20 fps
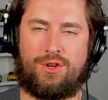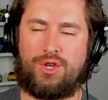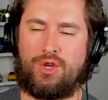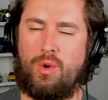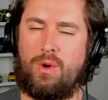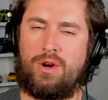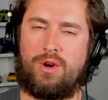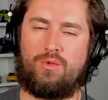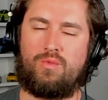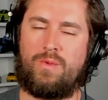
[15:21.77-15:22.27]

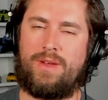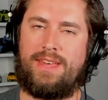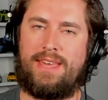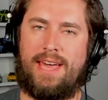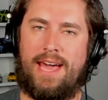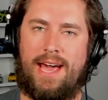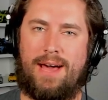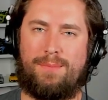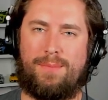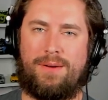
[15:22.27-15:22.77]
shorter
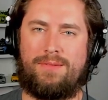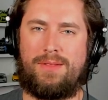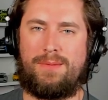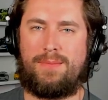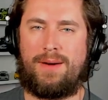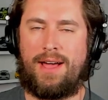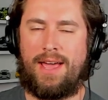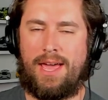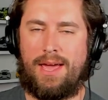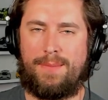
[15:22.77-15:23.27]
recap of the
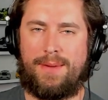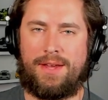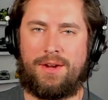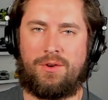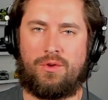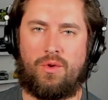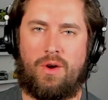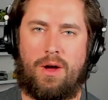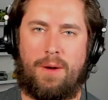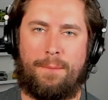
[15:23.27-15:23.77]
Miami
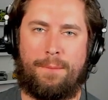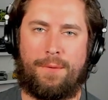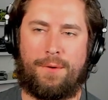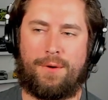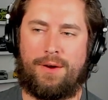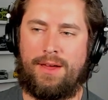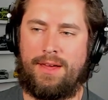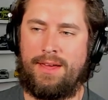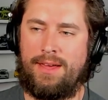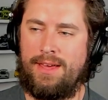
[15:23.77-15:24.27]
Grand
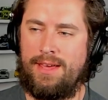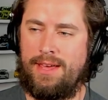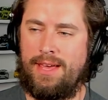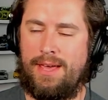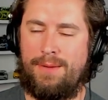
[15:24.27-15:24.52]
Prix.